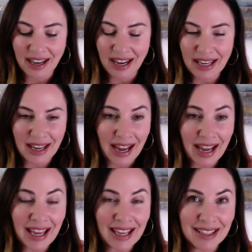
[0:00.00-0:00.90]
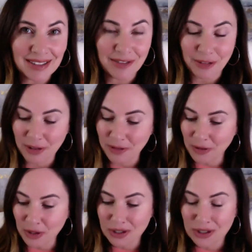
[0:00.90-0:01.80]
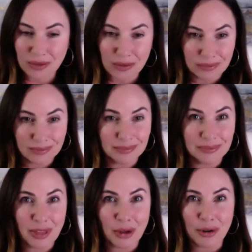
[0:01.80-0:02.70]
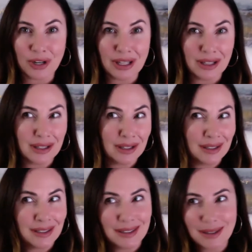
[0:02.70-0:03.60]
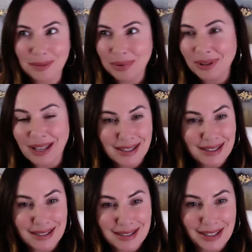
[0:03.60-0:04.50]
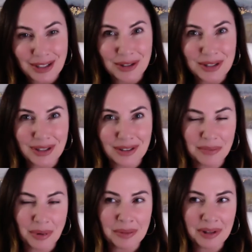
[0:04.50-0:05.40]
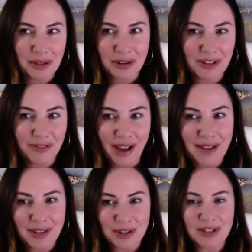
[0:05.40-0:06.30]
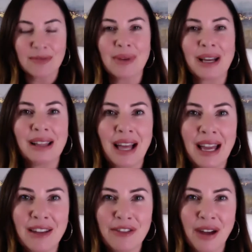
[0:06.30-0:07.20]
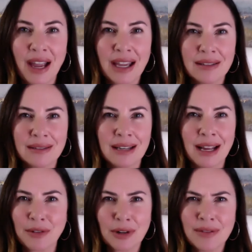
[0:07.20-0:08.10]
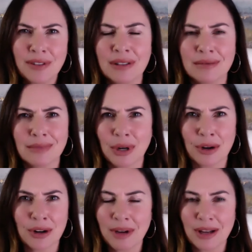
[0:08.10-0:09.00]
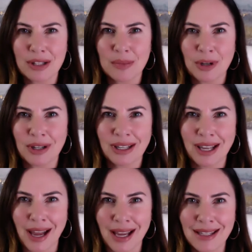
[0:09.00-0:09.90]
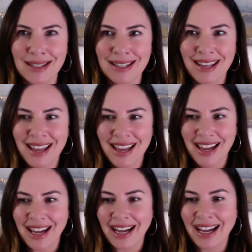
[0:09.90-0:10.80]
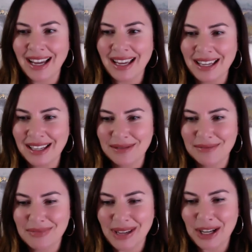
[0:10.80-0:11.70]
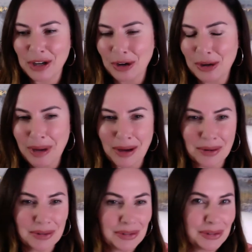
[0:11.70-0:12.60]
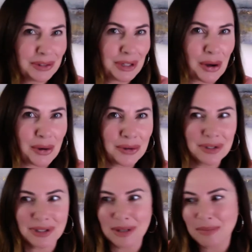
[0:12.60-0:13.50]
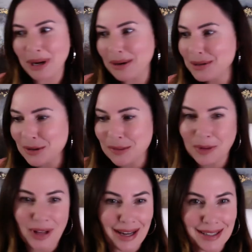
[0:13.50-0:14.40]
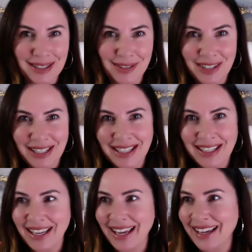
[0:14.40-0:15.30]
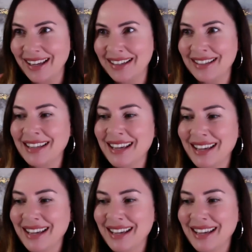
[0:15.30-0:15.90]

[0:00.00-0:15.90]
I had for the first 30 plus years, probably 35 years of my life, I had never even heard about spirit guides. I had heard about ghosts and paranormal activity and